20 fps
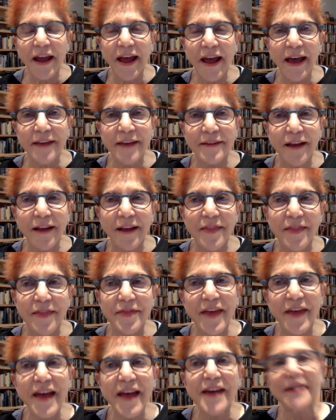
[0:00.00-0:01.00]
And
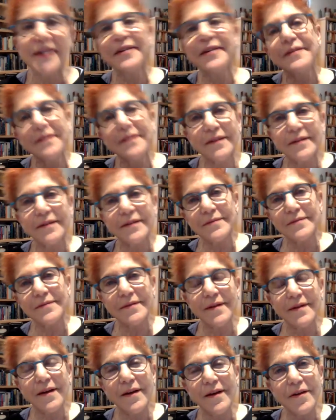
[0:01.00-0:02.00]
then
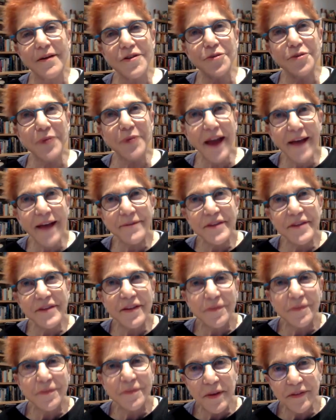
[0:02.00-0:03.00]
you'd have
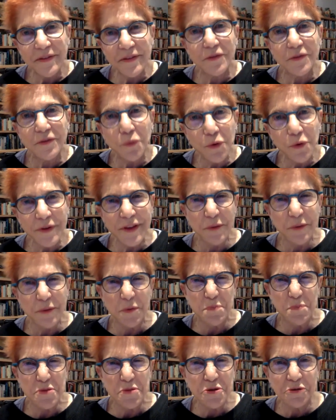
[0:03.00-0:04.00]
these pieces of wood that were
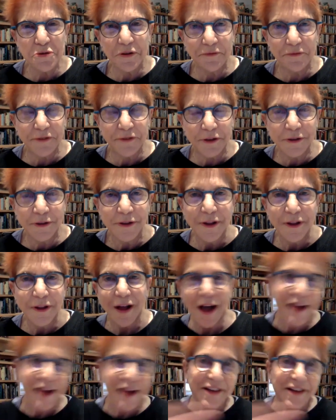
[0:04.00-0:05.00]
beautiful.
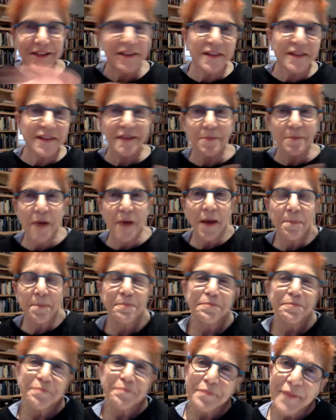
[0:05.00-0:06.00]
I'd clean them up.
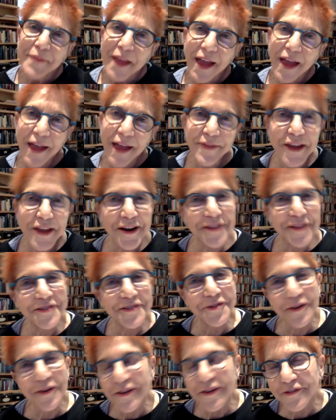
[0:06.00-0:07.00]
And then I
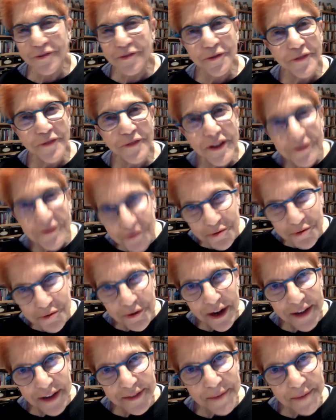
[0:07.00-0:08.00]
started sort of
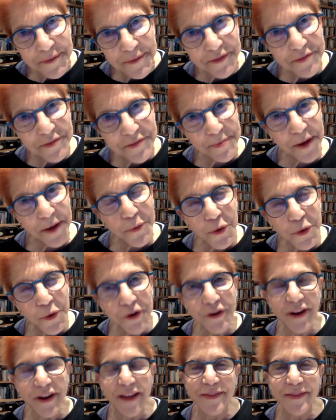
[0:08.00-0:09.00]
integrating them into my
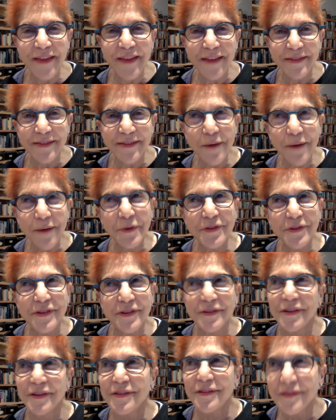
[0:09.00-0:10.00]
work. And then that was in
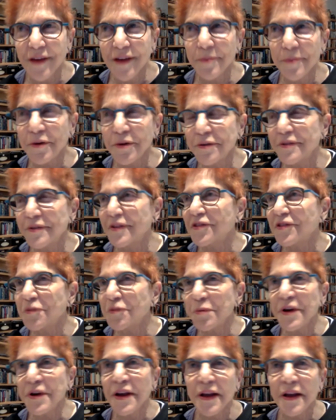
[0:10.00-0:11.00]
the summer and the
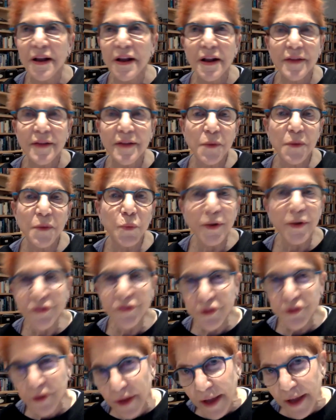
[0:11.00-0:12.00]
spring. Then
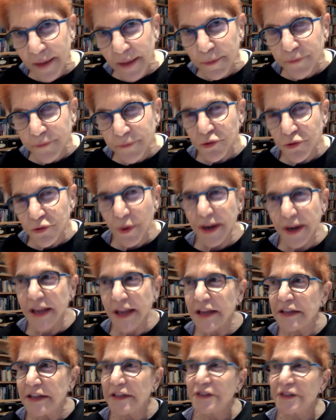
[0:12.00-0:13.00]
winter came of
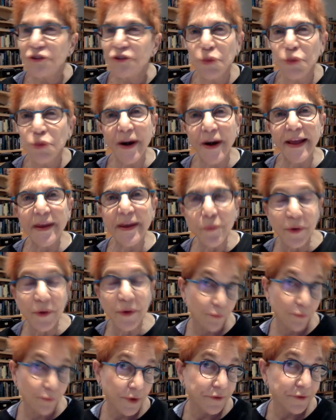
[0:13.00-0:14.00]
2020 when
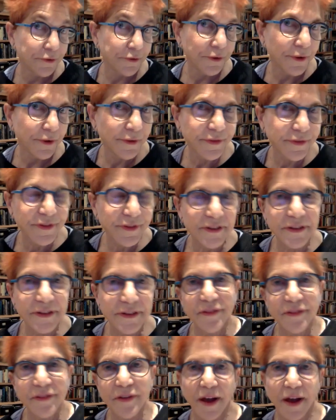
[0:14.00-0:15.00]
we were all still
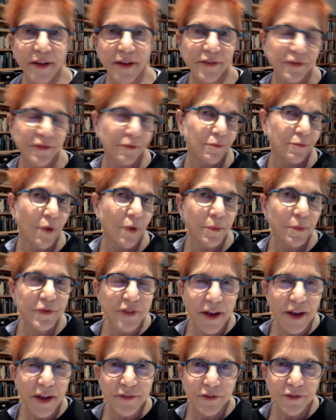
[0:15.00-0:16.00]
inside. So what was
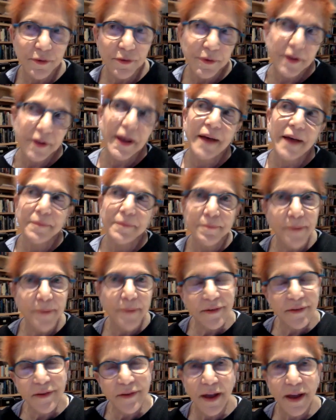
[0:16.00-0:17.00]
I doing out in
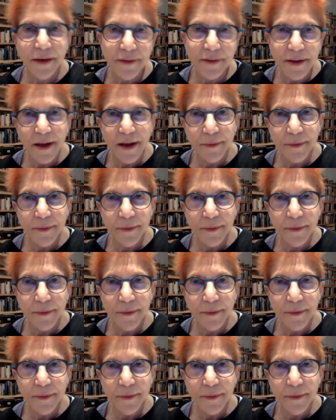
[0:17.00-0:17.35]
Bucks County?